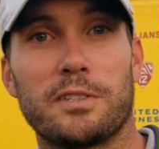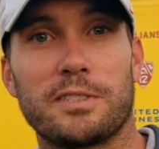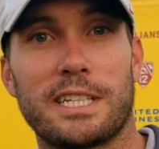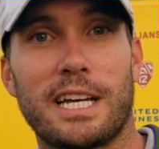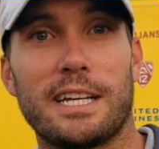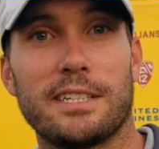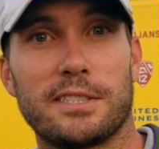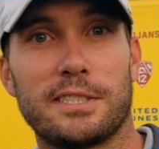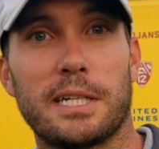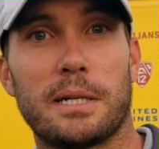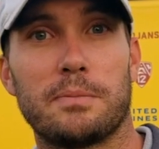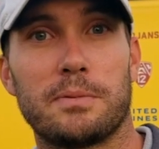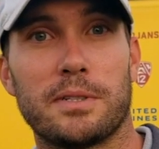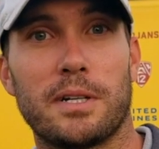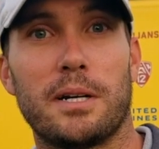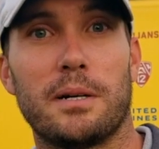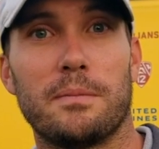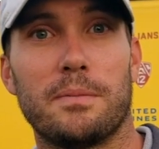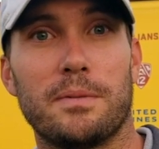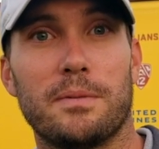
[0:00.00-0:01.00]
of those guys steps
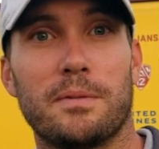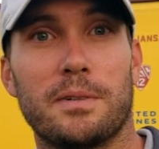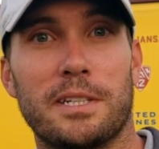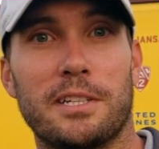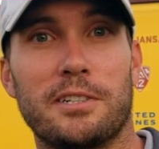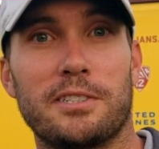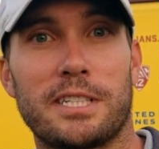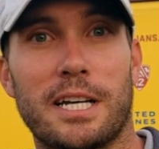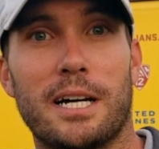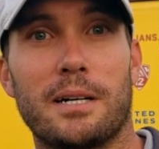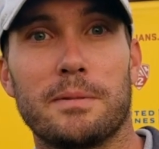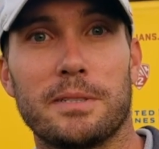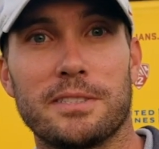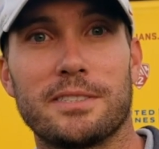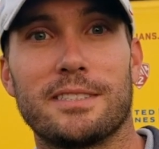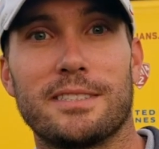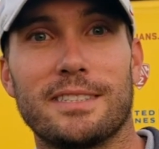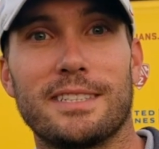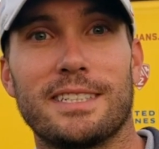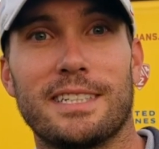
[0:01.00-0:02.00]
up when their time
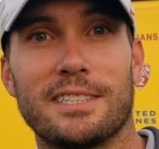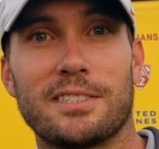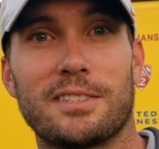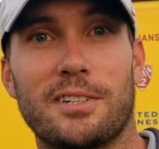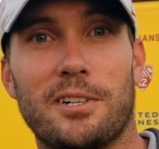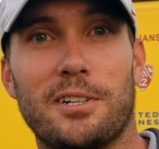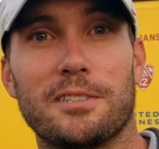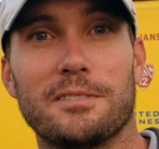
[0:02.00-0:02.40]
is called.